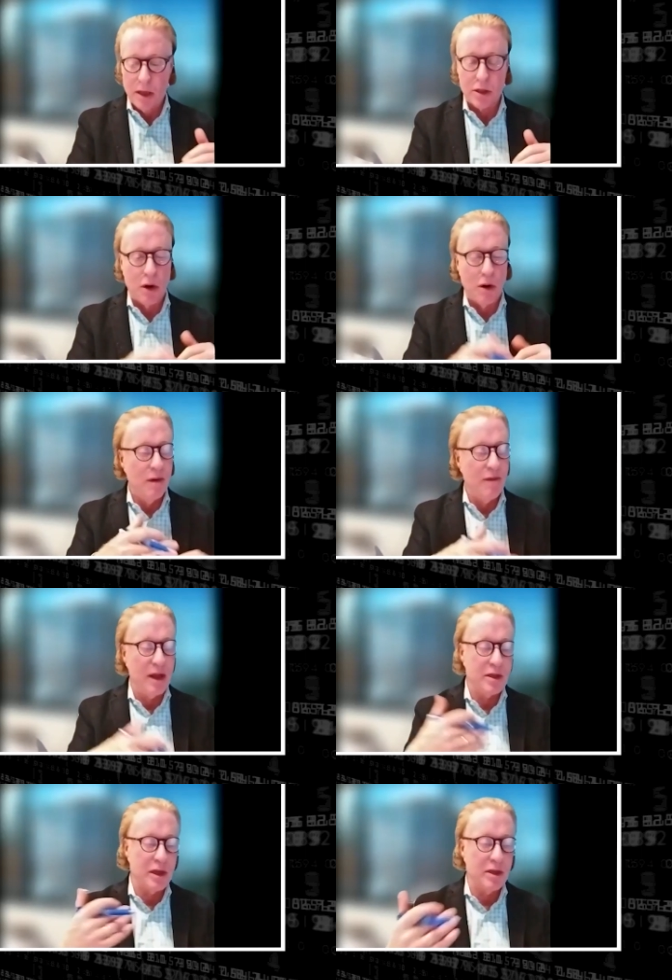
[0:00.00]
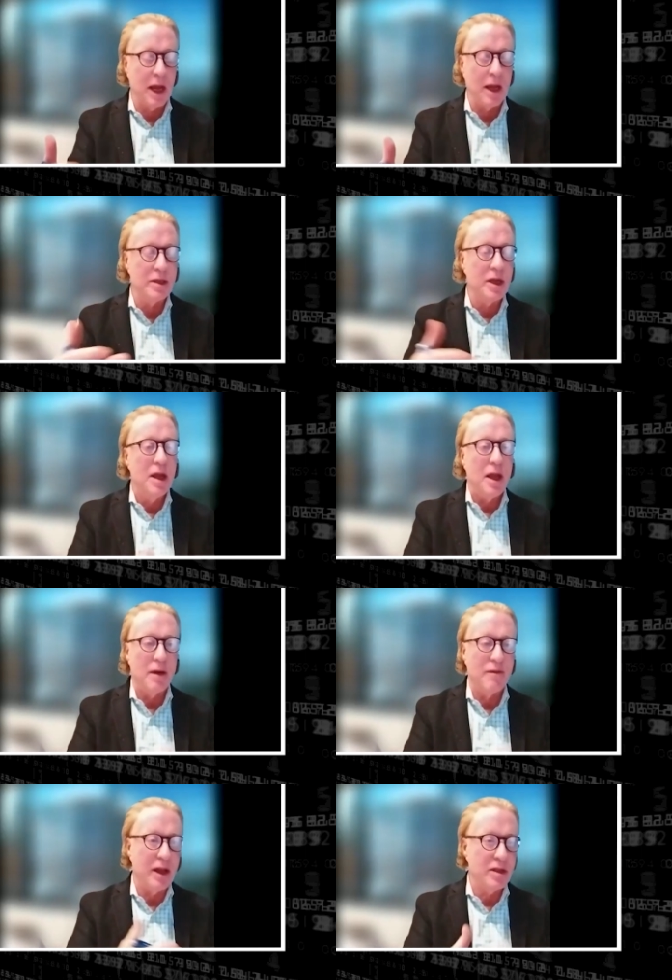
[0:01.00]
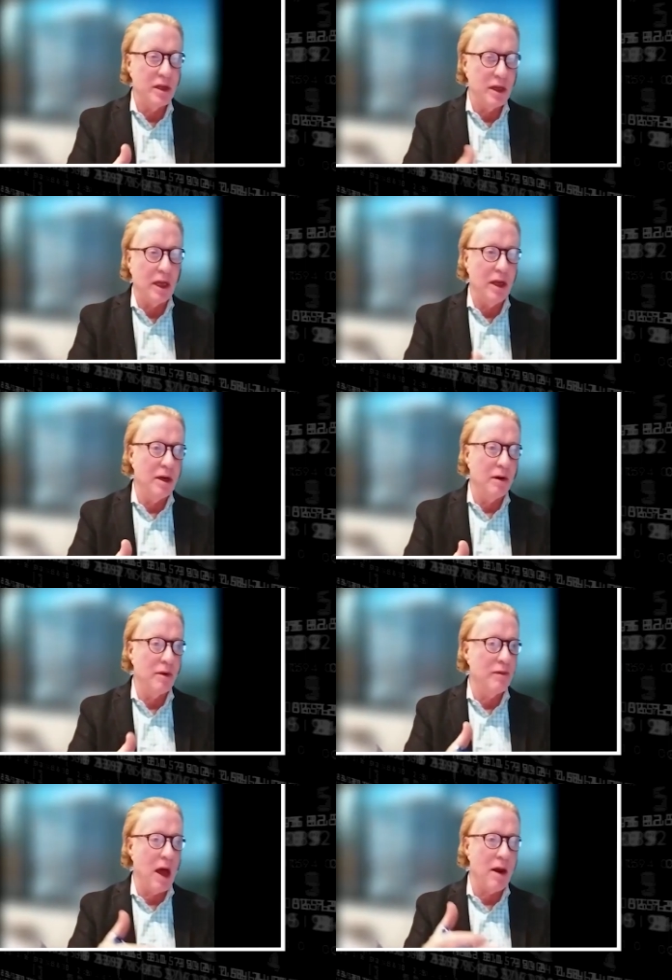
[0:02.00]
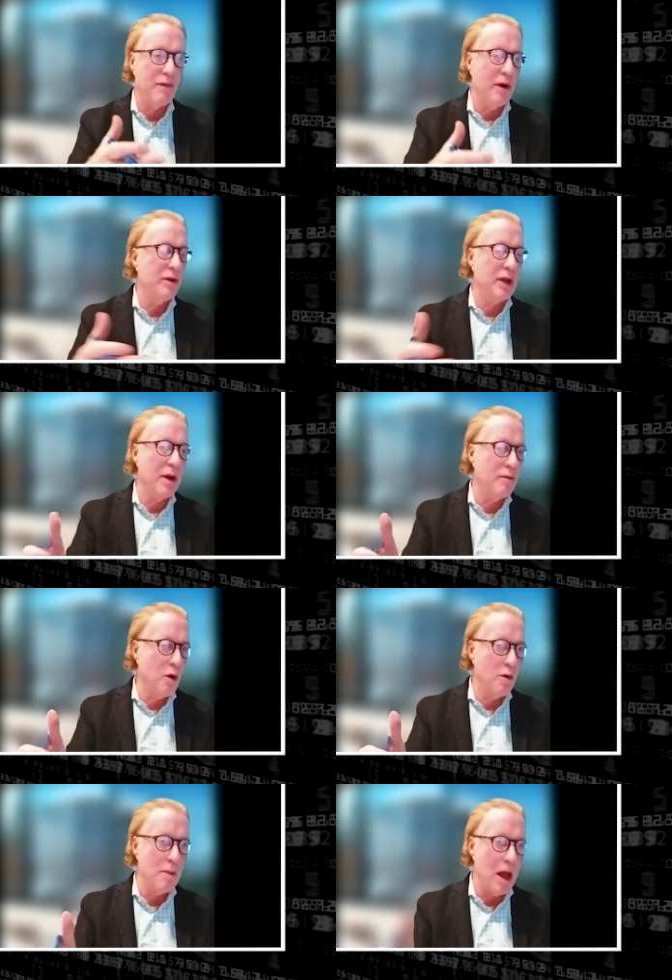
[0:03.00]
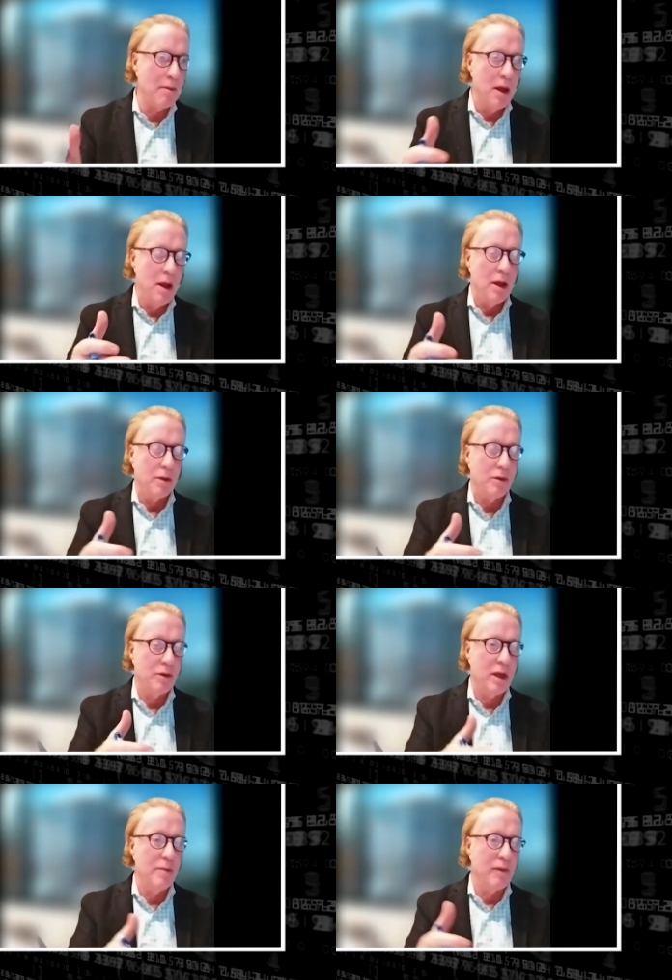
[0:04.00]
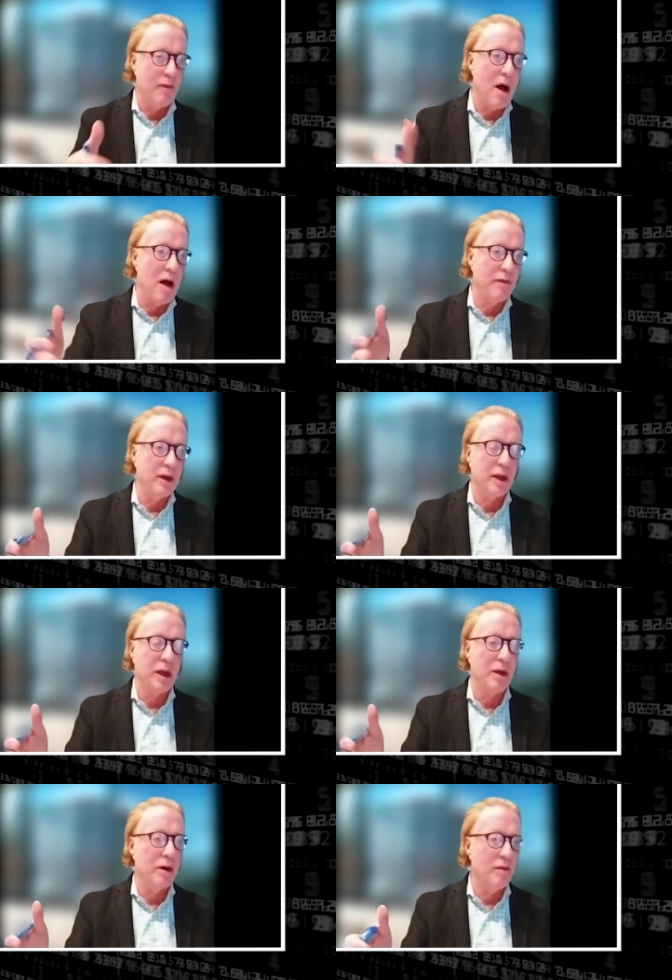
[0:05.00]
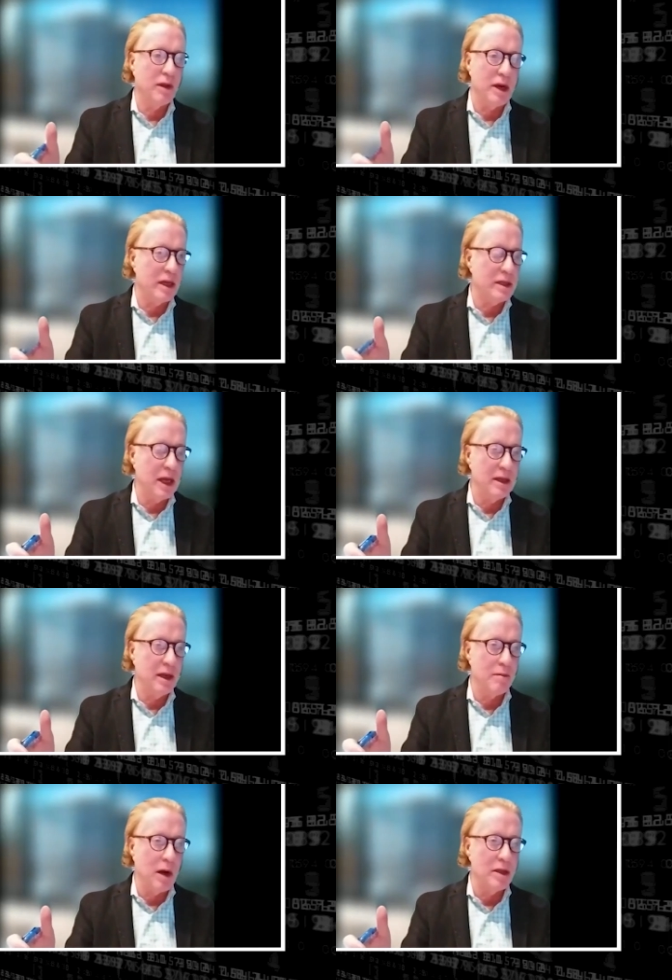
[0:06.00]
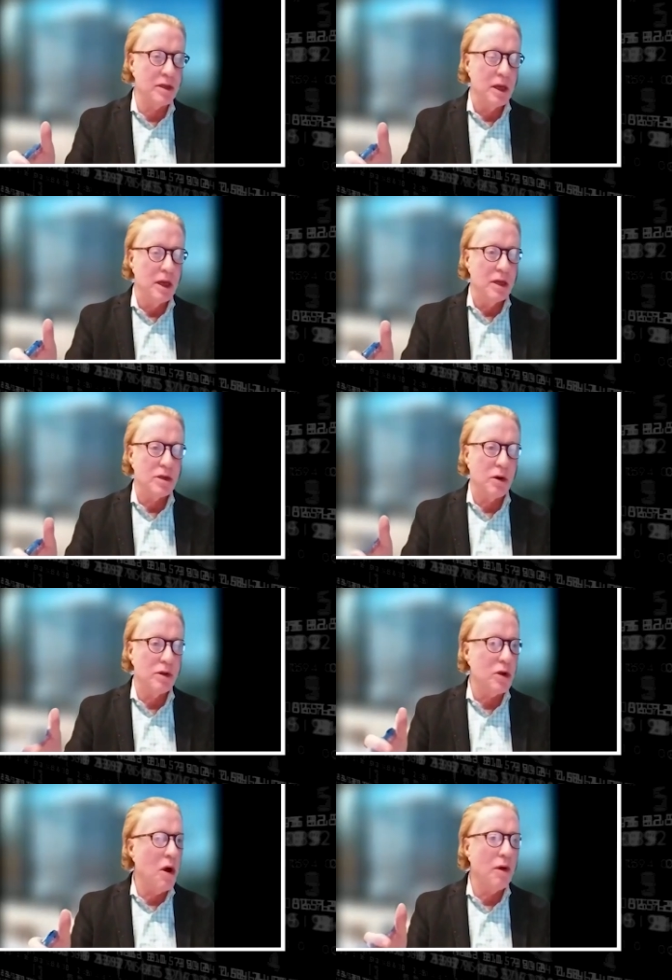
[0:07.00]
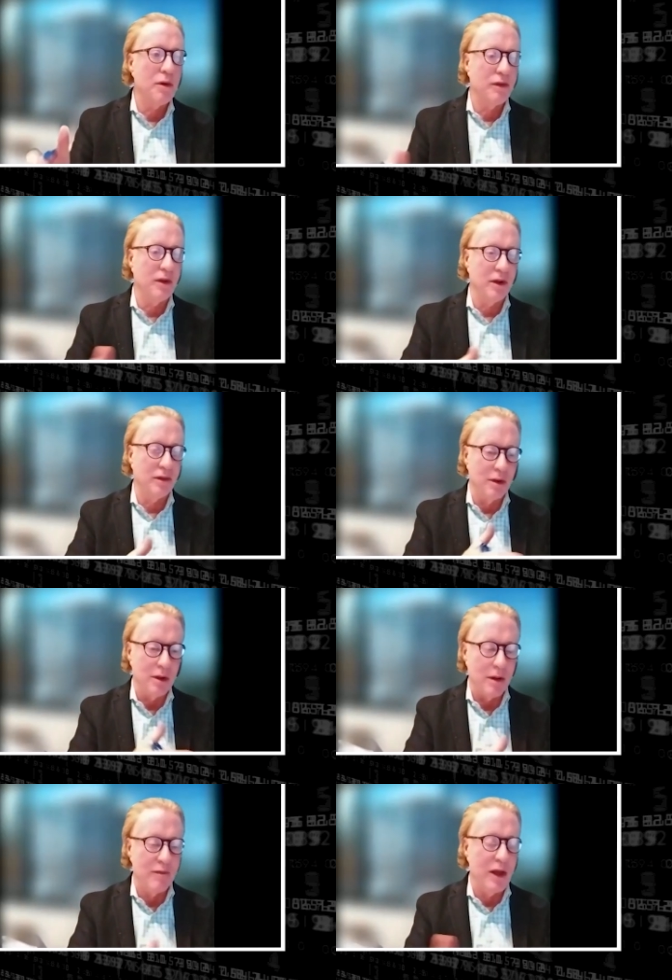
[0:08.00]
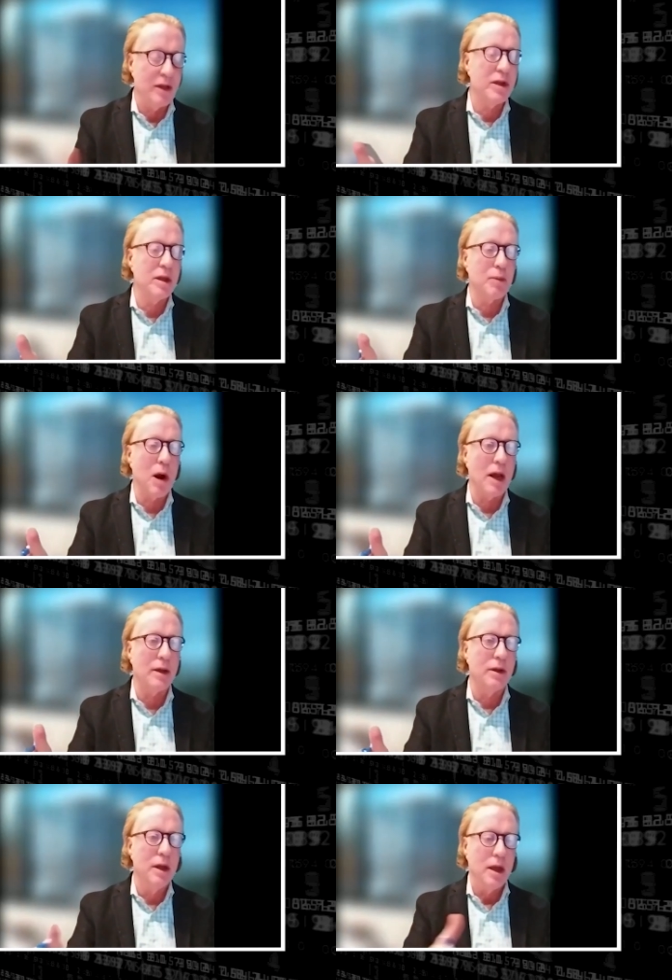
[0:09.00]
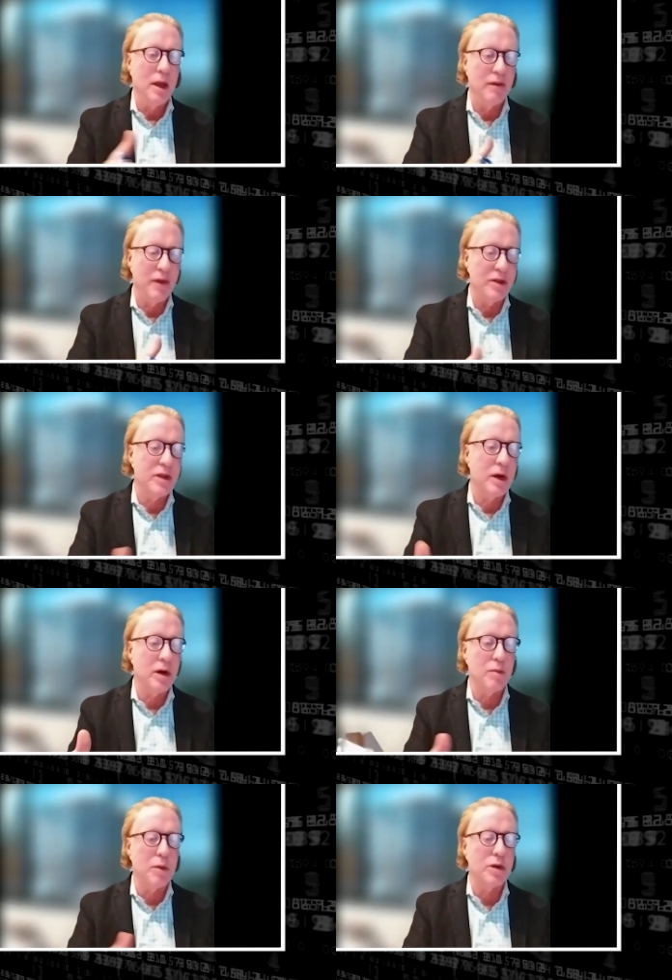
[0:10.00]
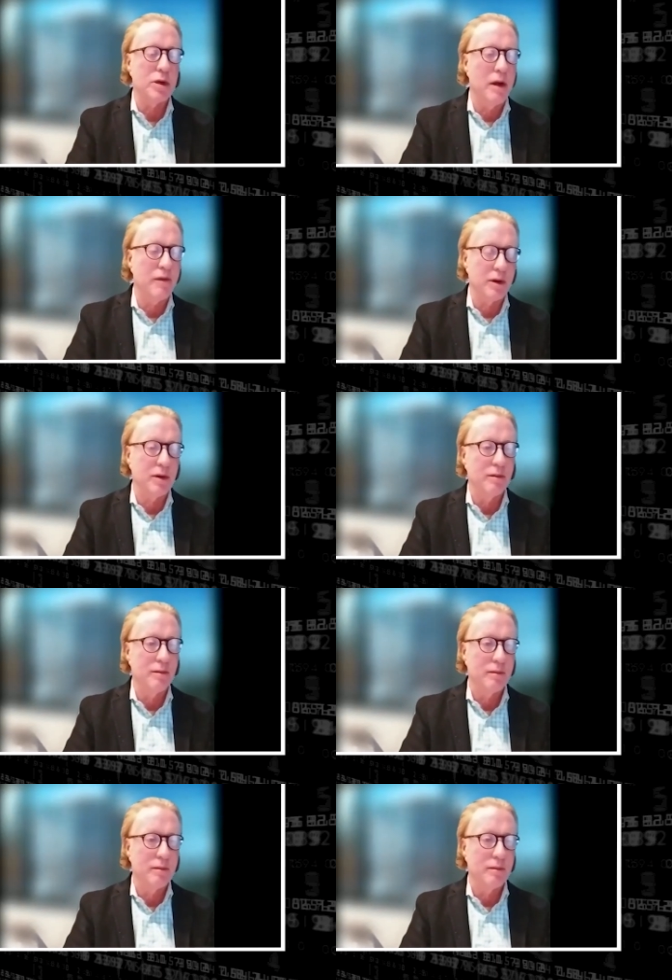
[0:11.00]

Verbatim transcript: So advancing TENS, advancing Akida. We've got a very tight roadmap to keep evolving Akida over the next eighteen months. So it's all those things, advancing the product and advancing our commercial efforts.